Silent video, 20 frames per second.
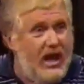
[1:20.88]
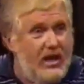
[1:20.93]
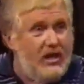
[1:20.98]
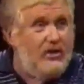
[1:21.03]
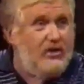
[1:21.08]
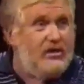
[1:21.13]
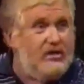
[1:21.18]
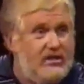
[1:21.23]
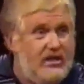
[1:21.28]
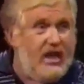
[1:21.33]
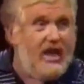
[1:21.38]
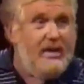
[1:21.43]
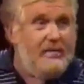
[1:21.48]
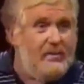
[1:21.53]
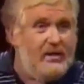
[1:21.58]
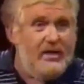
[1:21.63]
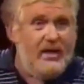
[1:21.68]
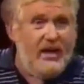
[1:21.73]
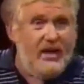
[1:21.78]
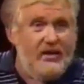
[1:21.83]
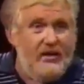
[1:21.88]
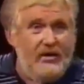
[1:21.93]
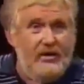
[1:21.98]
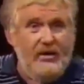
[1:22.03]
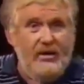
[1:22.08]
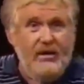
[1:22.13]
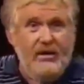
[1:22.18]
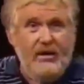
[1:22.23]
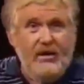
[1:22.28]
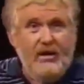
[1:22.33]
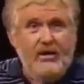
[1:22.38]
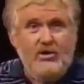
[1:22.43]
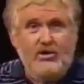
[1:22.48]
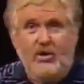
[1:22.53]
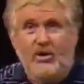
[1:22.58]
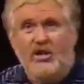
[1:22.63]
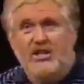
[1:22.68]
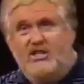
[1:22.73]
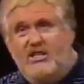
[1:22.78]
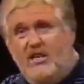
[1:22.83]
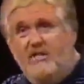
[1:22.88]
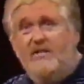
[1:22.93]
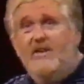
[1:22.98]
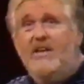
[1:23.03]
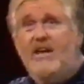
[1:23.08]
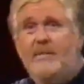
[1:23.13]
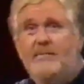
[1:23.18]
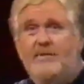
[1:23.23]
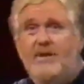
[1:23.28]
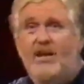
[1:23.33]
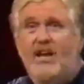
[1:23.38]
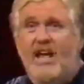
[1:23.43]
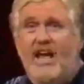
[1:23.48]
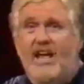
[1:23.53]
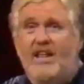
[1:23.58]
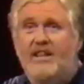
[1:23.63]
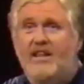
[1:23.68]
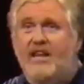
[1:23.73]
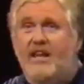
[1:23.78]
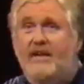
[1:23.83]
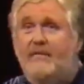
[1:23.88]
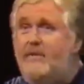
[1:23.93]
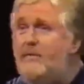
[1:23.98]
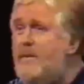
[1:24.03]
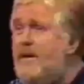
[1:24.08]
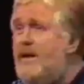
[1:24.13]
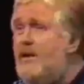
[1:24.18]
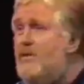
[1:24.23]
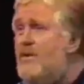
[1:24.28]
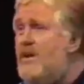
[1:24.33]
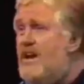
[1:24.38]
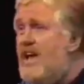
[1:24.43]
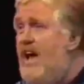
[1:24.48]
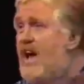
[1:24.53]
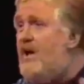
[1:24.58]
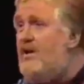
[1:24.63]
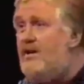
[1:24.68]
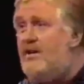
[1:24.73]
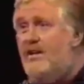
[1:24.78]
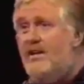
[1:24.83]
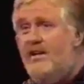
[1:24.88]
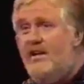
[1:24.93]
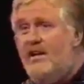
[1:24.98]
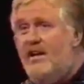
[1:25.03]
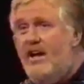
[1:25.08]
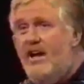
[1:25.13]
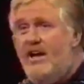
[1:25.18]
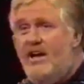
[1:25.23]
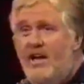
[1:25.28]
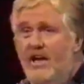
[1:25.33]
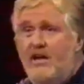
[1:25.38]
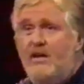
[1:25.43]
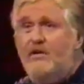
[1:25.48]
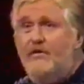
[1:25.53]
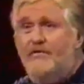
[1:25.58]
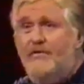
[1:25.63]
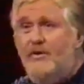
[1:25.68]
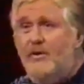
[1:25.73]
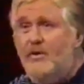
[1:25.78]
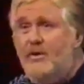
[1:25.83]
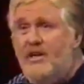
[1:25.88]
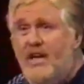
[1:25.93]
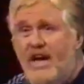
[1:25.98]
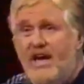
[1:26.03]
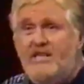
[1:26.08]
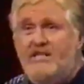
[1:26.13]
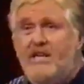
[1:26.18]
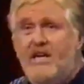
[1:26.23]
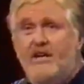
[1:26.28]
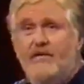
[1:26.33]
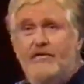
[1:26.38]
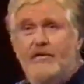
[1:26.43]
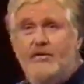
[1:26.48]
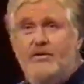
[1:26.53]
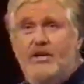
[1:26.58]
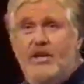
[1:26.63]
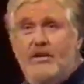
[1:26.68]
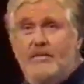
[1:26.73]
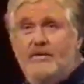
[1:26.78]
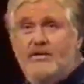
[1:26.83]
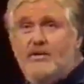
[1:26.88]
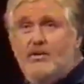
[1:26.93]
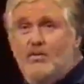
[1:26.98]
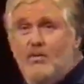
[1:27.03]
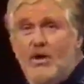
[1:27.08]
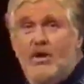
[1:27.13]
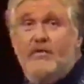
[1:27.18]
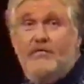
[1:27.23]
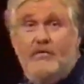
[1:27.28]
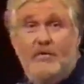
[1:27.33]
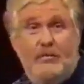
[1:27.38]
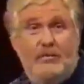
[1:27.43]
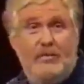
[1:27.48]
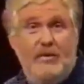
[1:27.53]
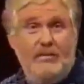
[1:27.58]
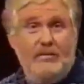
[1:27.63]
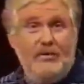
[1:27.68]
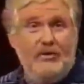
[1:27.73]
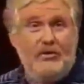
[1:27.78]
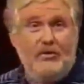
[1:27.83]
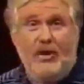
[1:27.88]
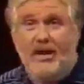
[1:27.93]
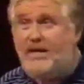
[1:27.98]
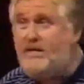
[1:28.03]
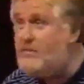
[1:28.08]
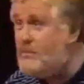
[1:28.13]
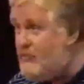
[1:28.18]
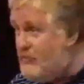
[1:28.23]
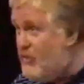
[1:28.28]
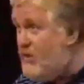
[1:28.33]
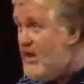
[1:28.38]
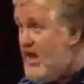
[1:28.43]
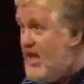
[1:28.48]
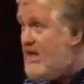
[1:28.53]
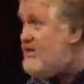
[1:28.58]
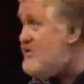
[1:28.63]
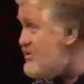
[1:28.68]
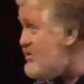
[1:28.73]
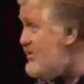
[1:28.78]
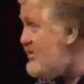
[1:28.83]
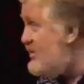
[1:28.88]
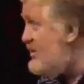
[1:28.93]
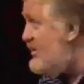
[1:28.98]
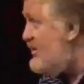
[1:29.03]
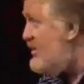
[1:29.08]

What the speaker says: had a good time together, sort of divvied up the land, and then everybody went out and healed a few and cast out a few demons and won a few people to Christ before lunch.